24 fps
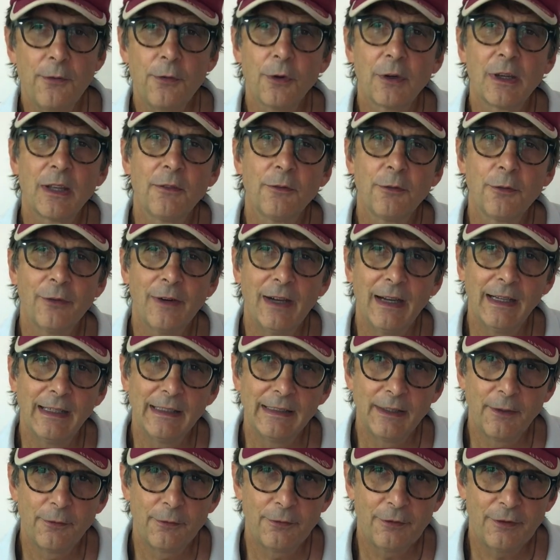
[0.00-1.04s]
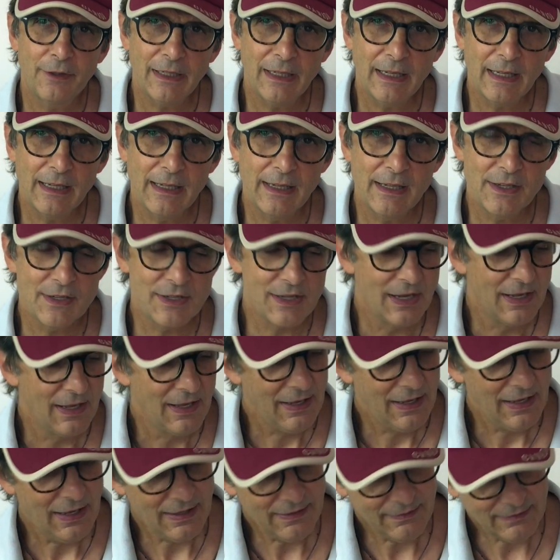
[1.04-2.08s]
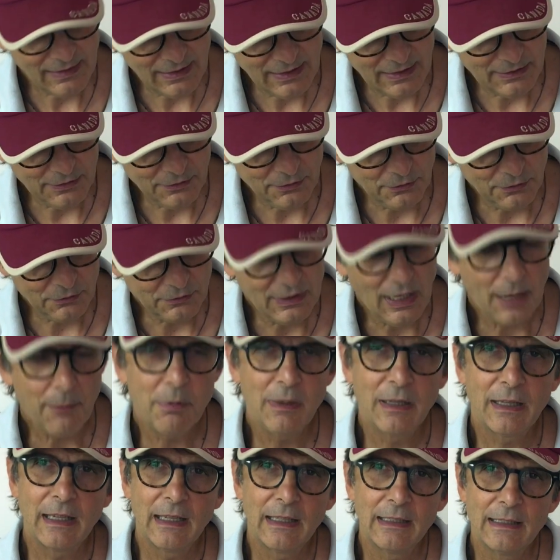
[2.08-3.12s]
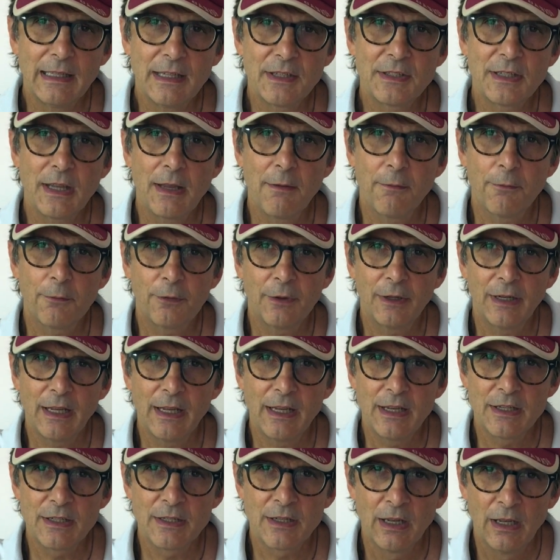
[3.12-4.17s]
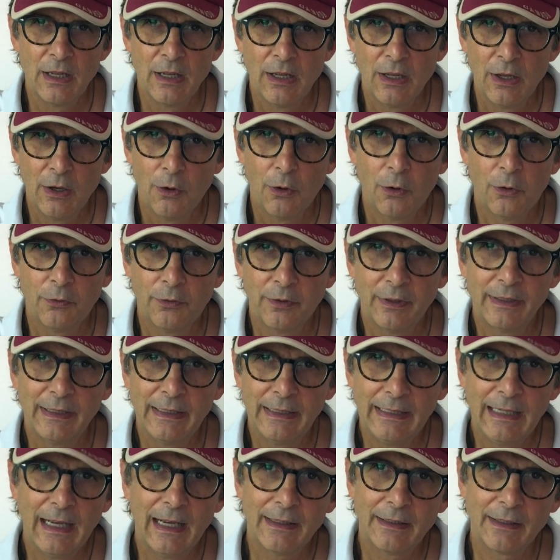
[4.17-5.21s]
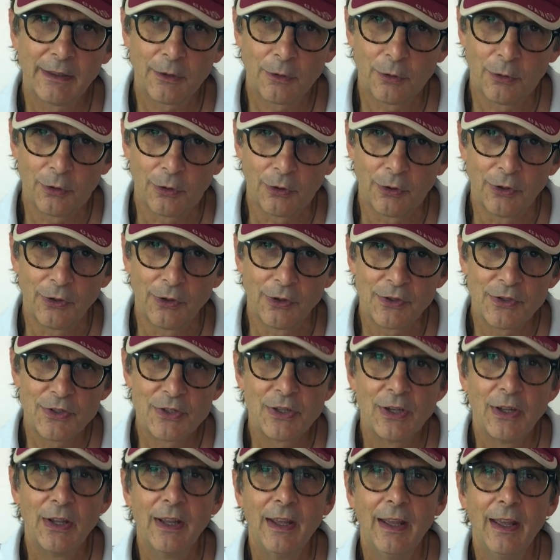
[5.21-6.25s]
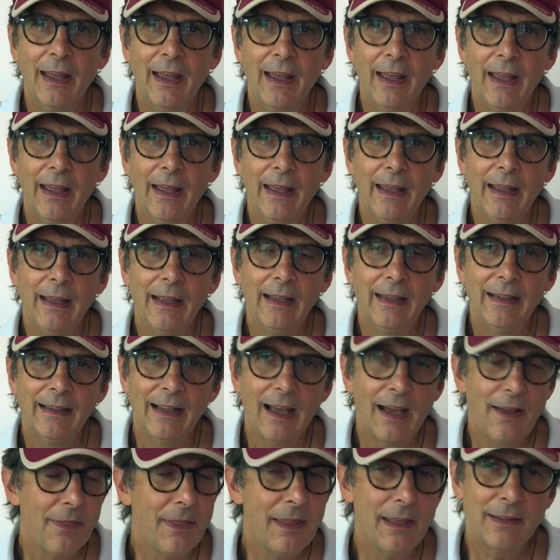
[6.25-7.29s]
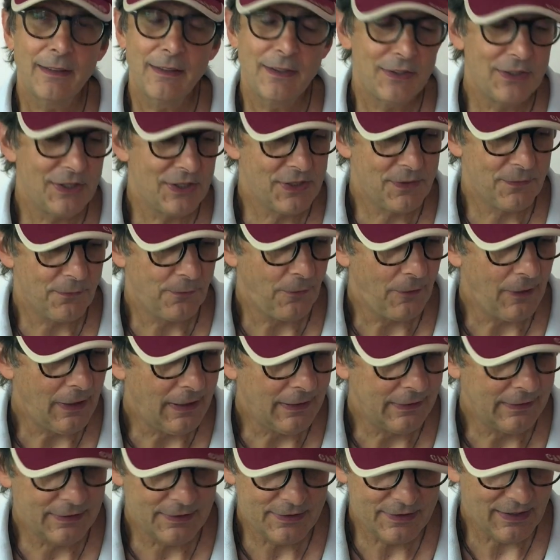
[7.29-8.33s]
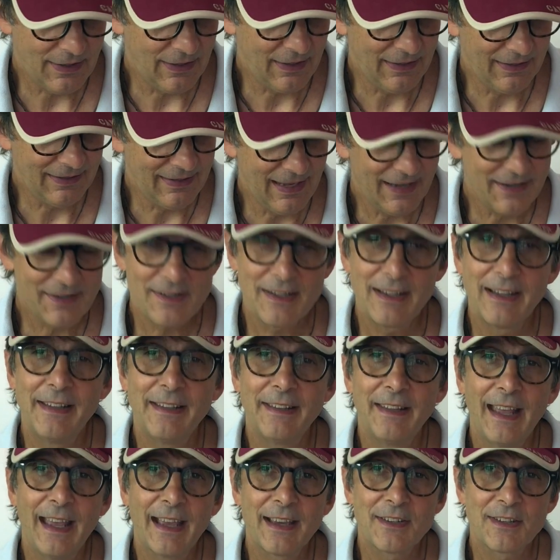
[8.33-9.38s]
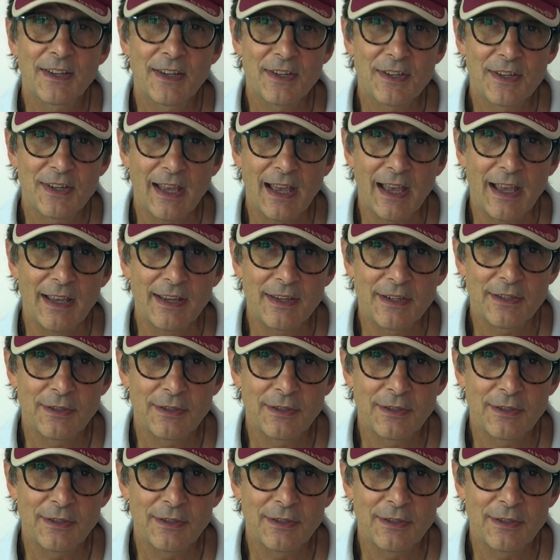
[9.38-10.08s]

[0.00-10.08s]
you can find a phrase, and then you duplicate the same phrase over the other chords. And I think this is fun. It's an excellent exercise